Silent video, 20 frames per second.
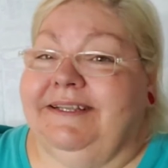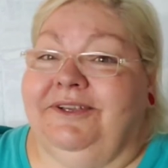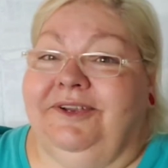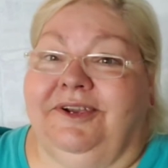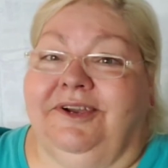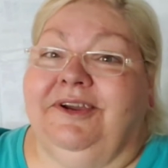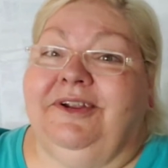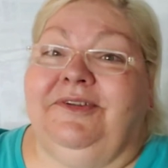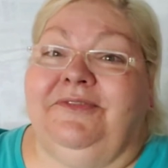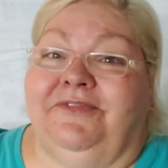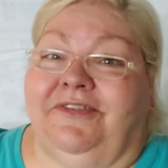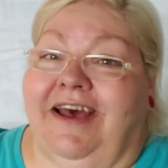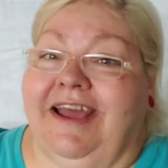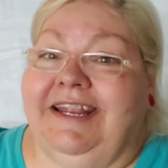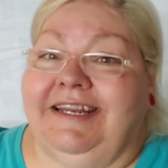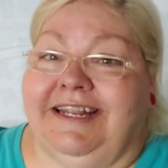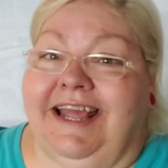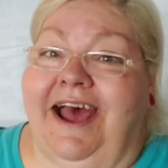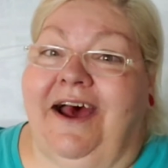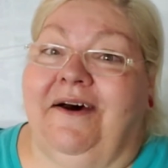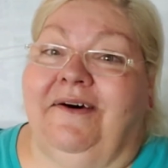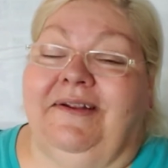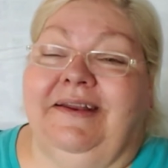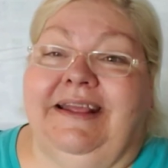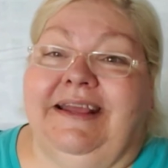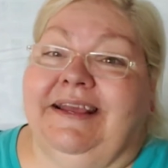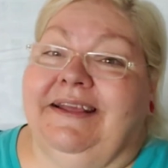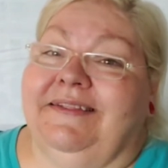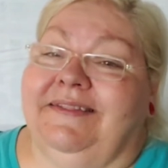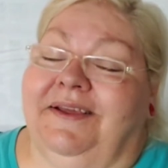You're going to find out
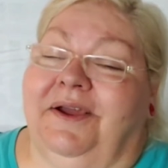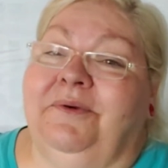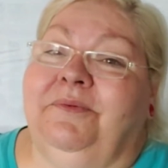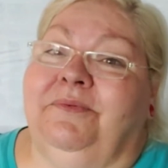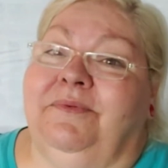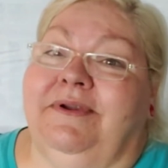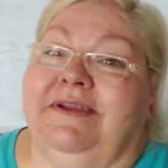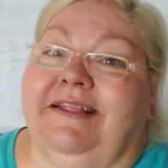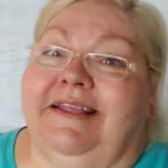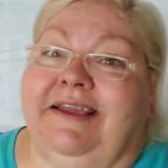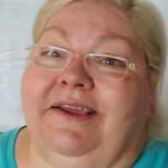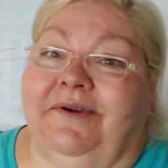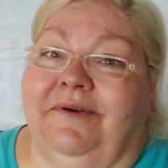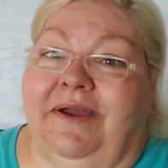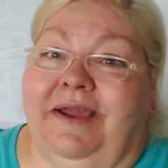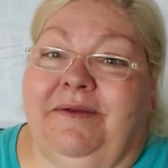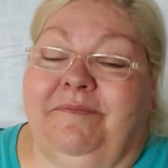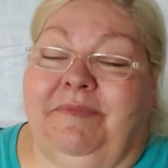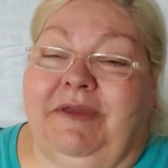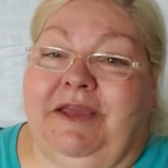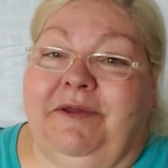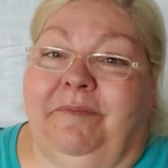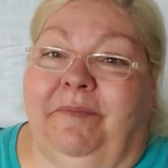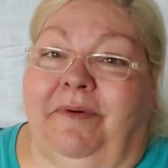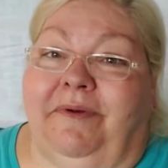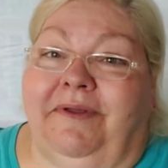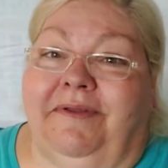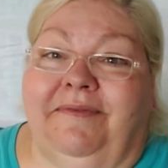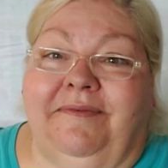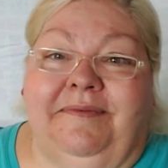they're really great
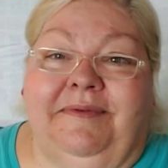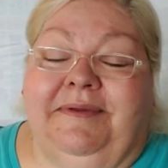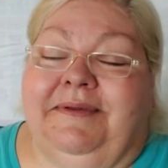people.